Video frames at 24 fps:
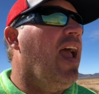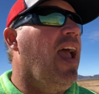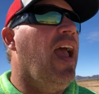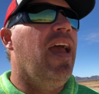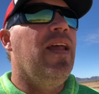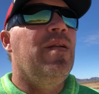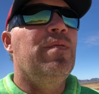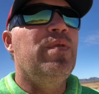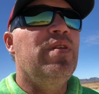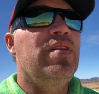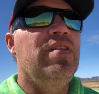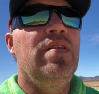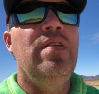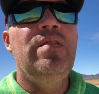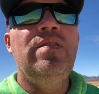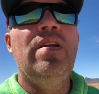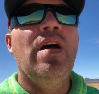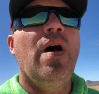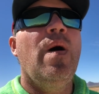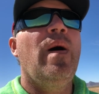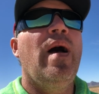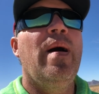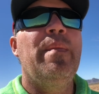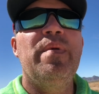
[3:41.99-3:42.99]
And when you
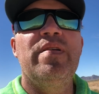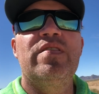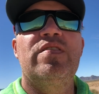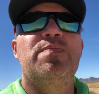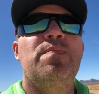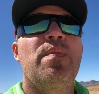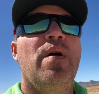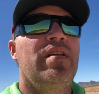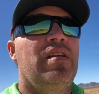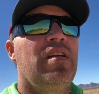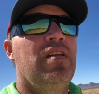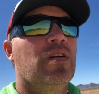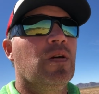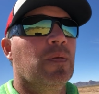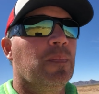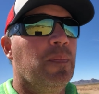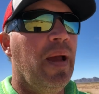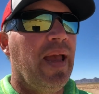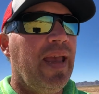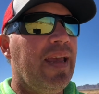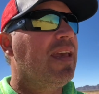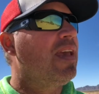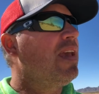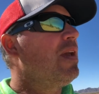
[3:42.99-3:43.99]
know how much money you're
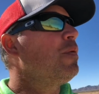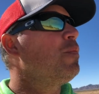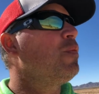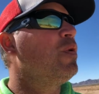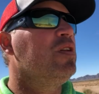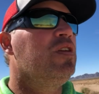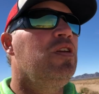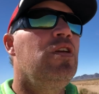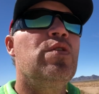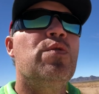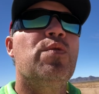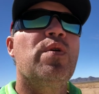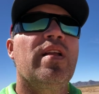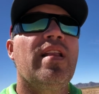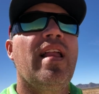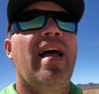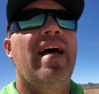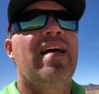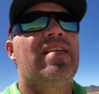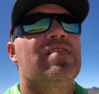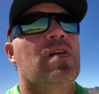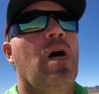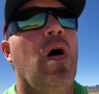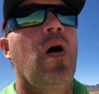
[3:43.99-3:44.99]
making, when you
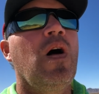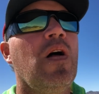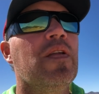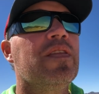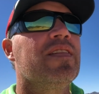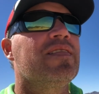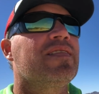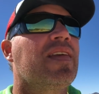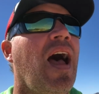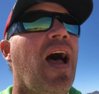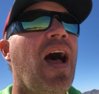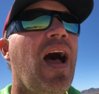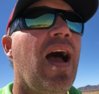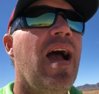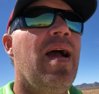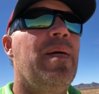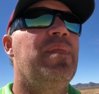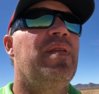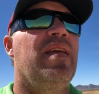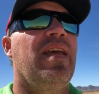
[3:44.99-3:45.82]
realize all the time,